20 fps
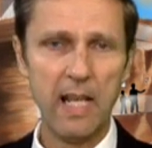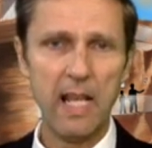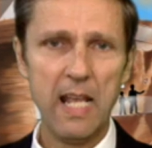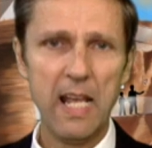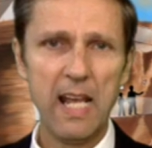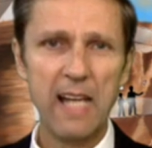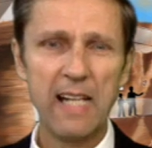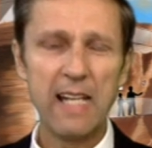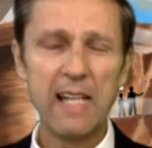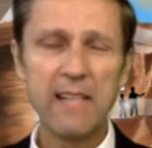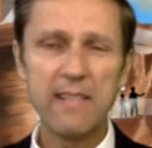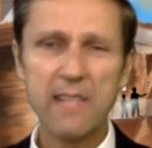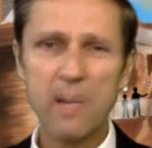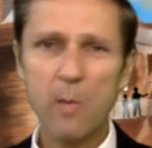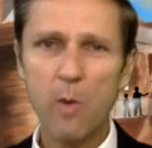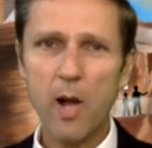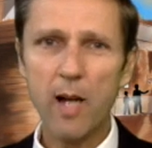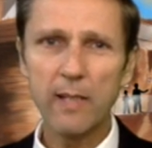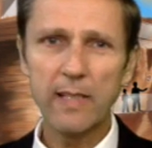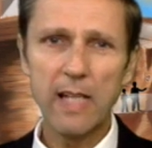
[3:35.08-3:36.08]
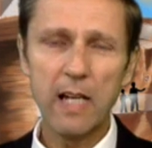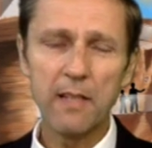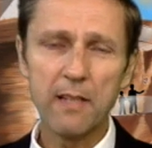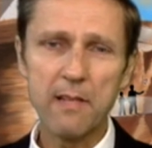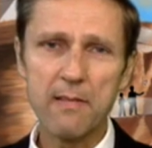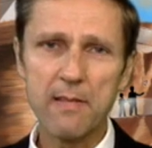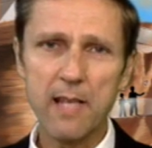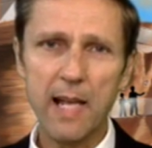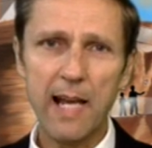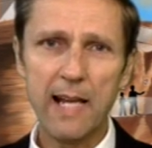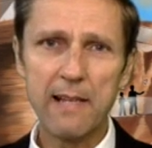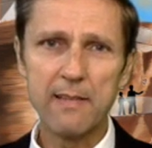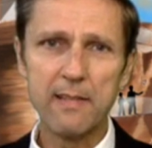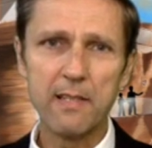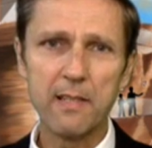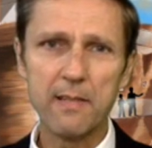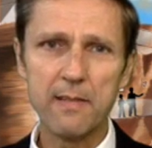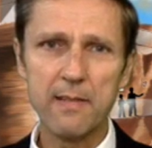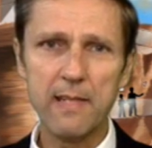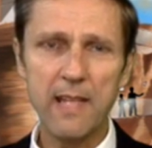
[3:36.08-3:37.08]
And as they walk down the sides,
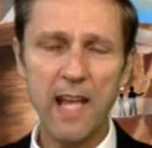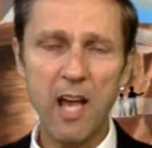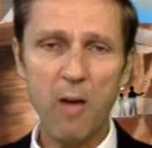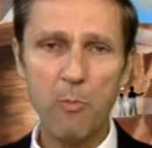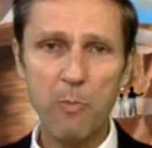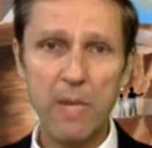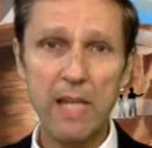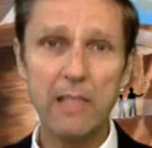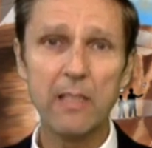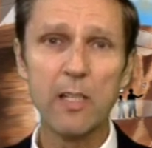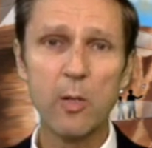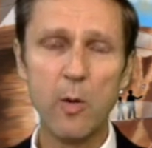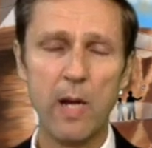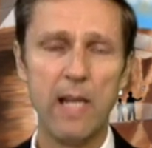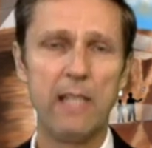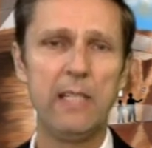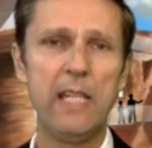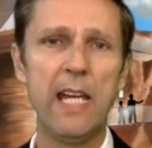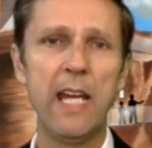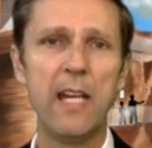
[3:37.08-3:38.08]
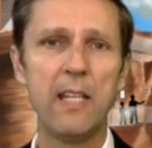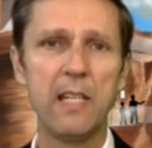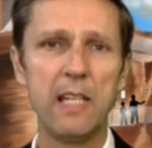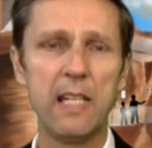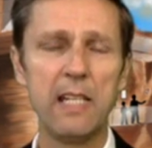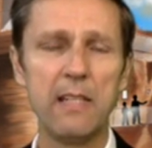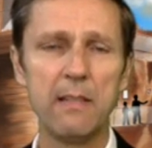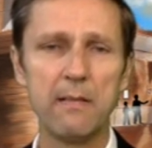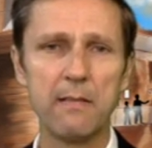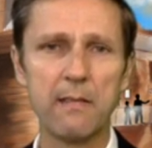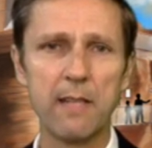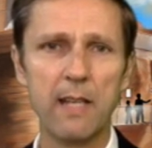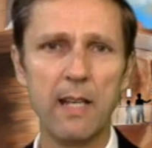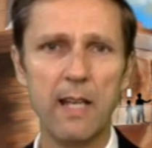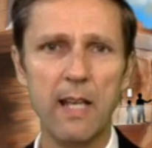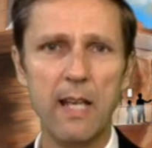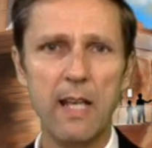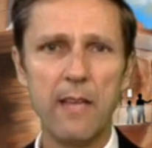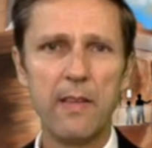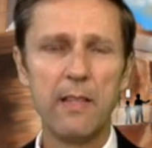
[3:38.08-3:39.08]
they'll see how big the Grand Canyon is.
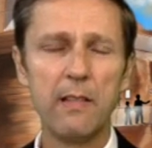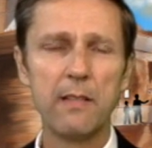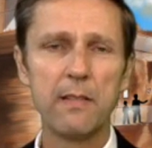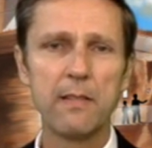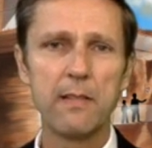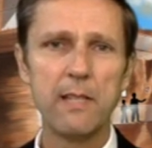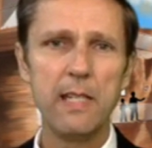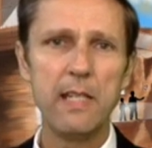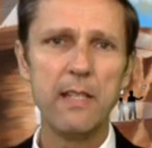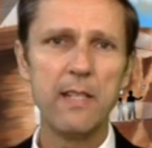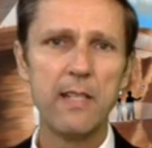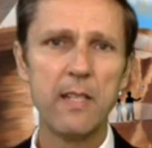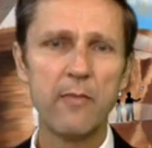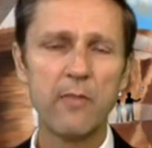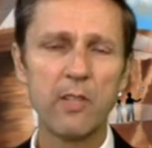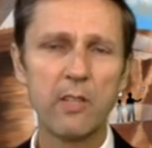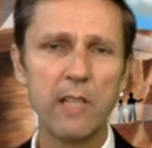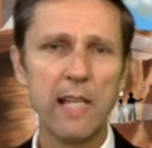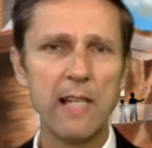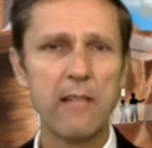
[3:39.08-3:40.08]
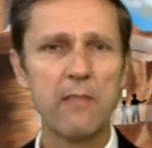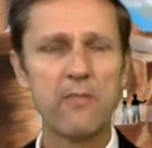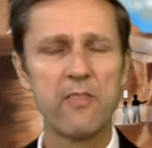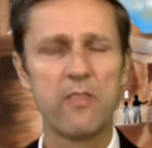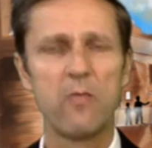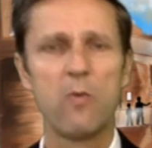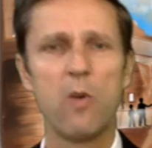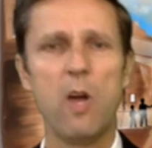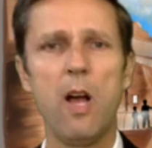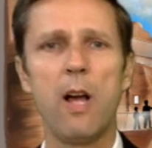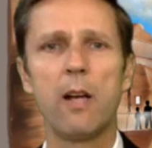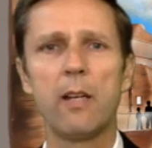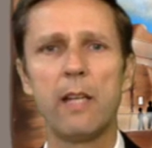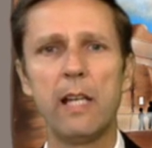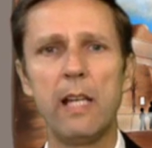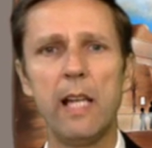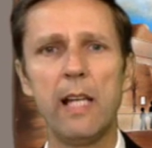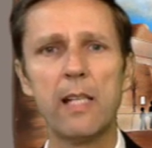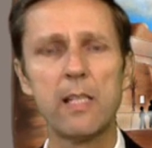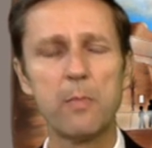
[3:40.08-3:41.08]
They'll see the different layers of rock,
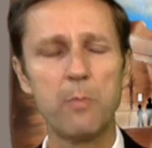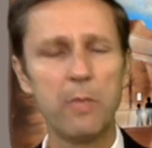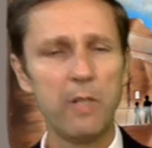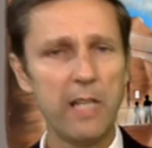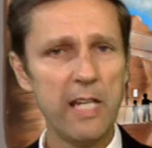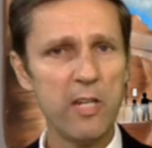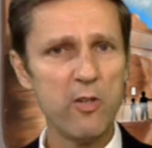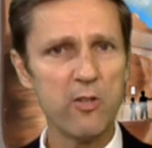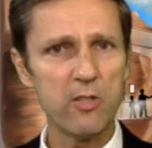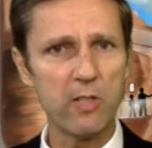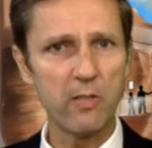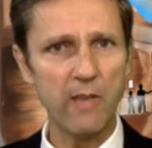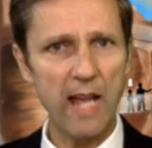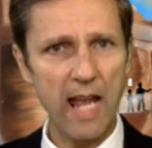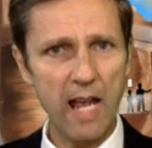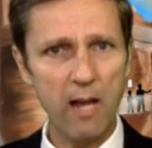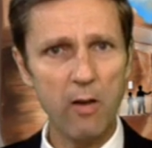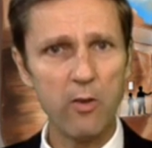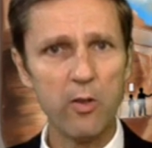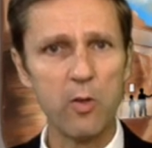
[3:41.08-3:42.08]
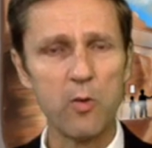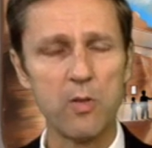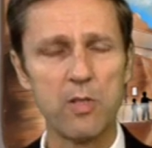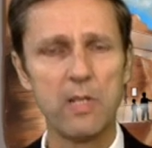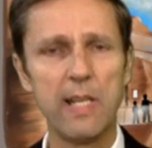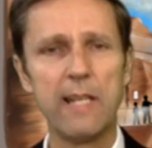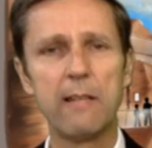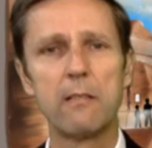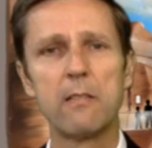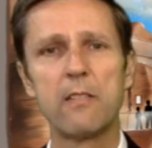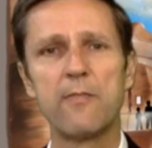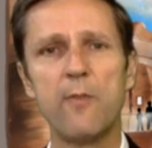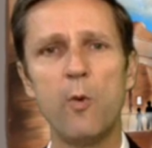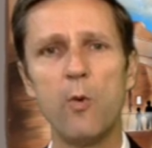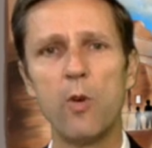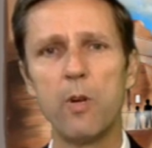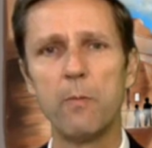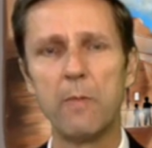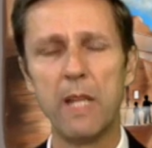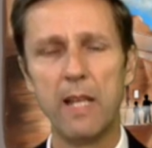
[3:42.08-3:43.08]
an explanation of how those layers
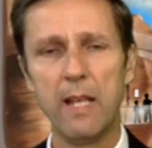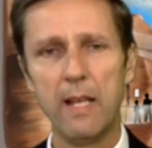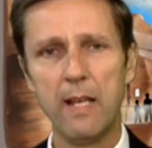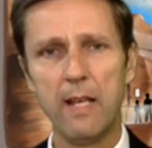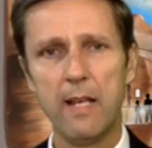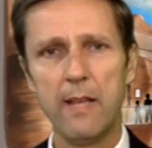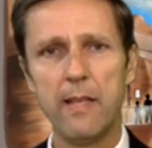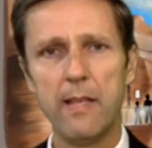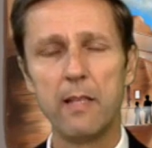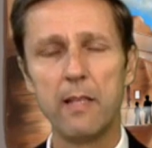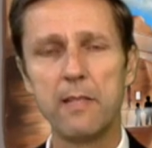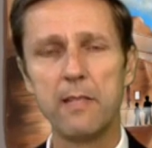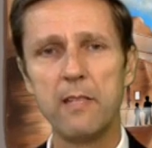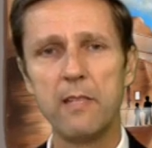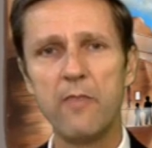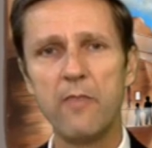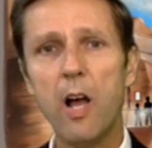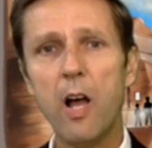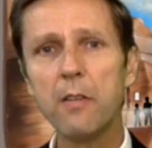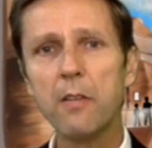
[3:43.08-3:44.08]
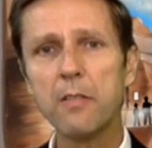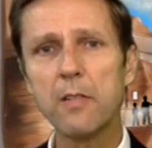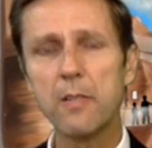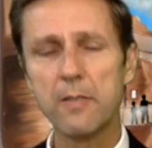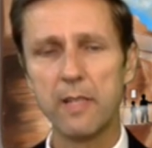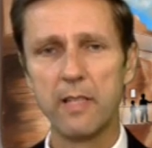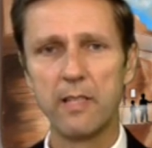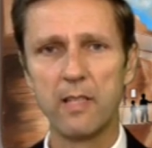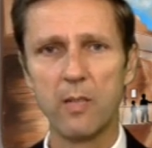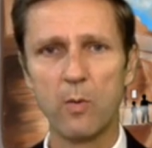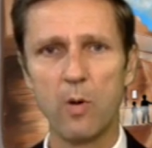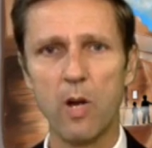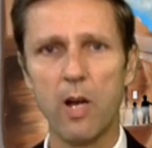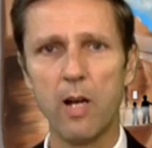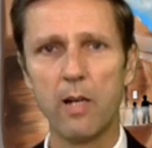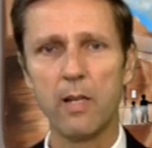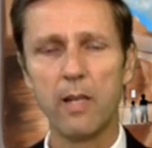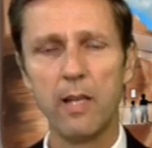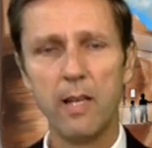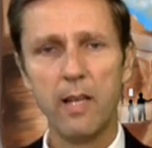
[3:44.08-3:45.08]
formed. They'll see fossils in the
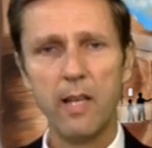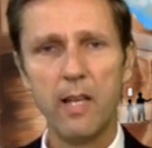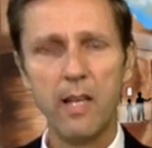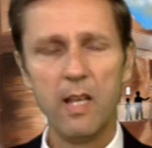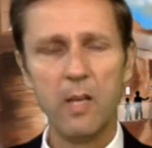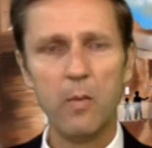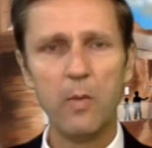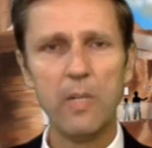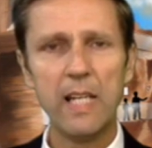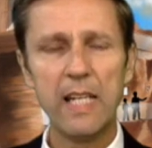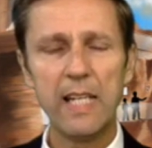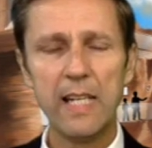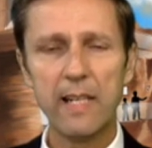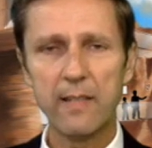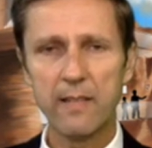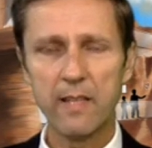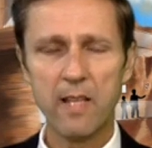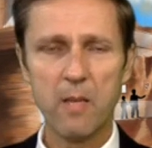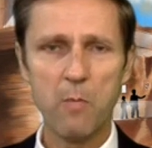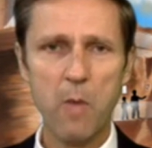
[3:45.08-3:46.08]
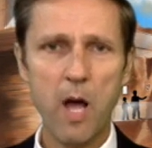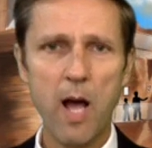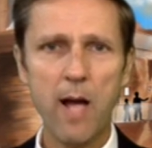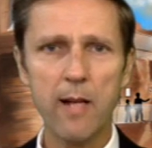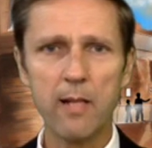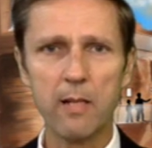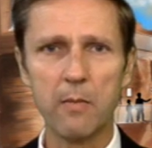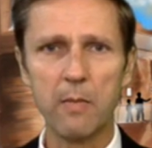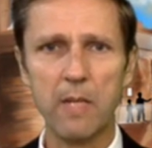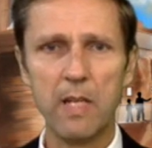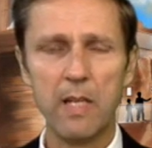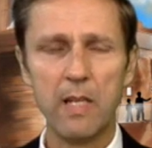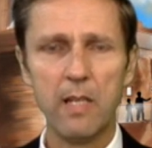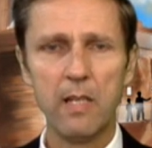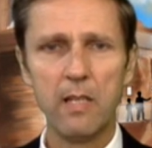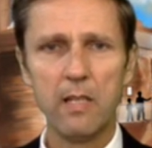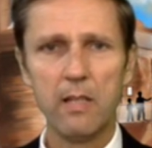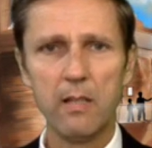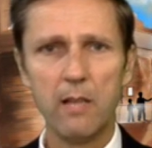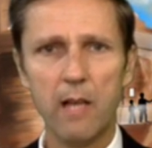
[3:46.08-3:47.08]
rock. When they get to the bottom,
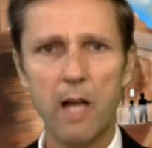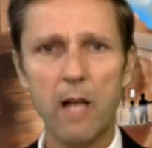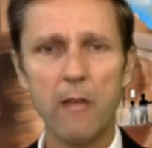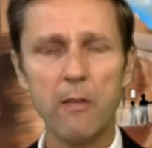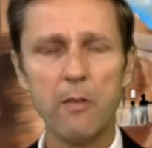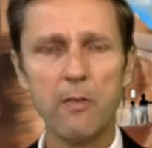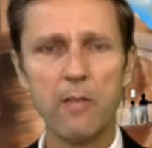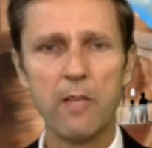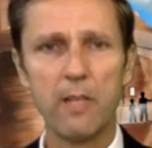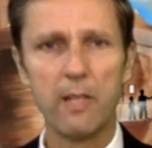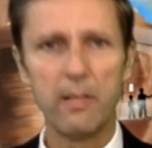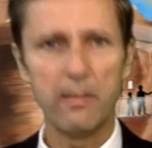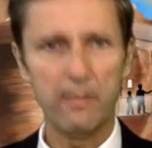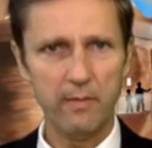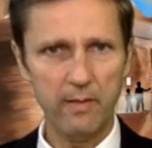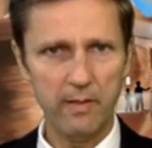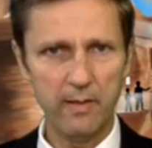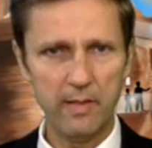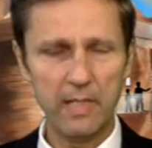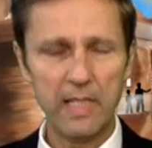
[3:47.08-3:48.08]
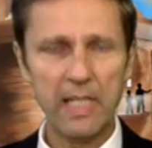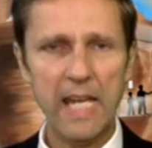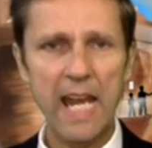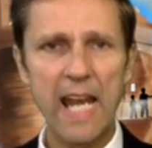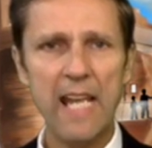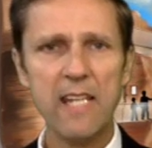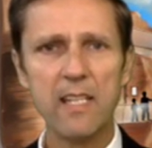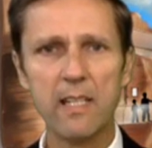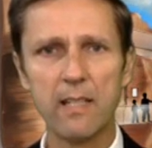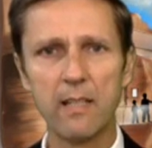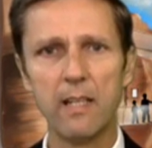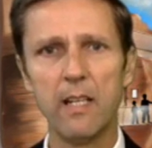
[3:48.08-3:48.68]
under the canyon,